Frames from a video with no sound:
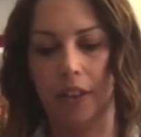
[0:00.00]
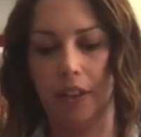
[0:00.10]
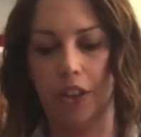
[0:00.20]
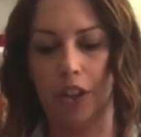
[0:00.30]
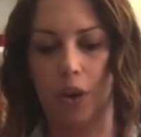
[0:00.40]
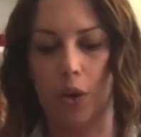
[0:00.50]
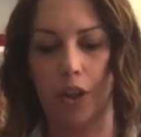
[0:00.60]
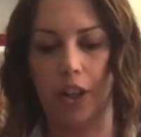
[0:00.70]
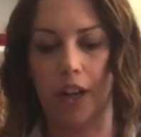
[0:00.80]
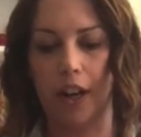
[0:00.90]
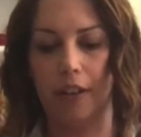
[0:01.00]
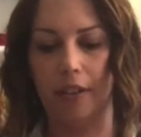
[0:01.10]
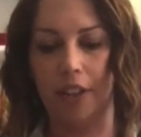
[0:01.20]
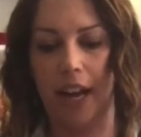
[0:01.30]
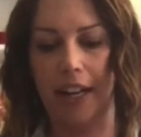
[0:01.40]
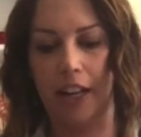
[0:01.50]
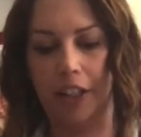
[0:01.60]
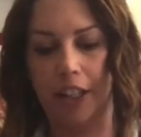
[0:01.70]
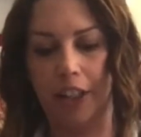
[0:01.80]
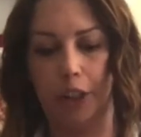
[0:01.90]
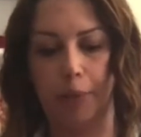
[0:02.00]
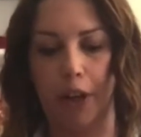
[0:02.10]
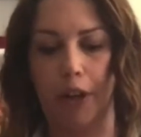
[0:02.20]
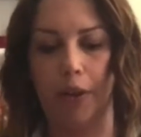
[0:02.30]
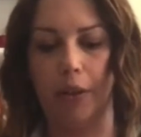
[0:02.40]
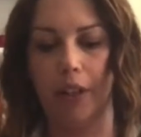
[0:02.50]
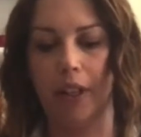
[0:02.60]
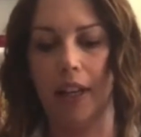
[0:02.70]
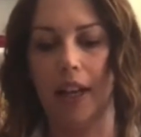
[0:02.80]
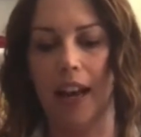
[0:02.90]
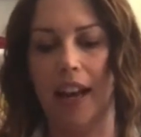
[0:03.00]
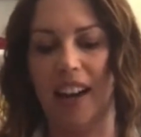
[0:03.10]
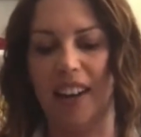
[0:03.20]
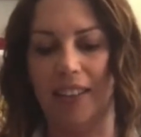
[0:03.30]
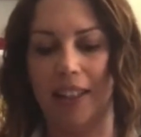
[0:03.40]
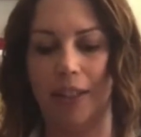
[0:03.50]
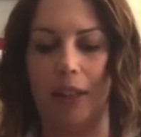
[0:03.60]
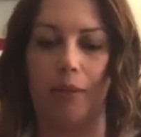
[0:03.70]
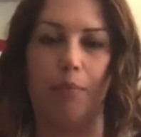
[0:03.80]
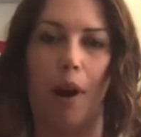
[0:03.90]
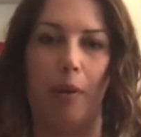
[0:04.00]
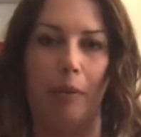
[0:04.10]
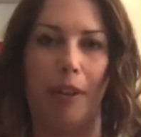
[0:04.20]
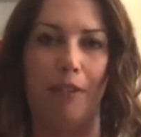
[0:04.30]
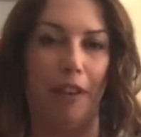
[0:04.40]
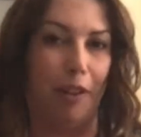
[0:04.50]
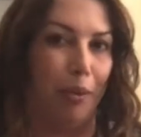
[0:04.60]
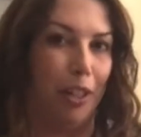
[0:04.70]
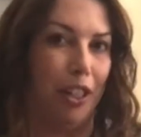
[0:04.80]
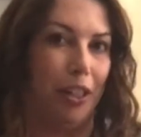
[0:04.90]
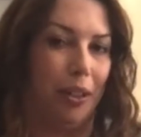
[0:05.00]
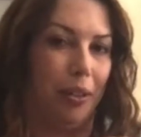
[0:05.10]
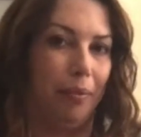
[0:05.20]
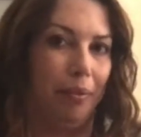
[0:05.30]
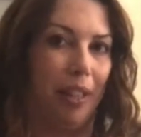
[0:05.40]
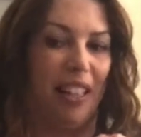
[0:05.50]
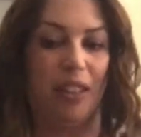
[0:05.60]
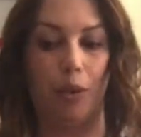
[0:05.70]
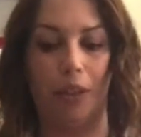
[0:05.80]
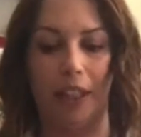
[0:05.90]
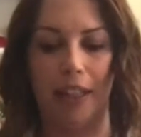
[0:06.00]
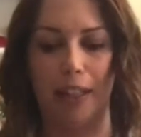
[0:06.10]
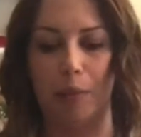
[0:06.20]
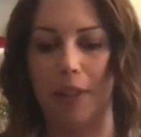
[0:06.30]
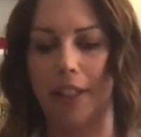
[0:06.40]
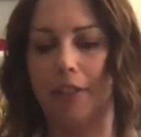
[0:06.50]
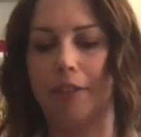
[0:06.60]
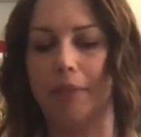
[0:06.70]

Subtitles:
to the corner, tie it underneath your bow, and that's like probably my favorite one to do, and it's really inexpensive.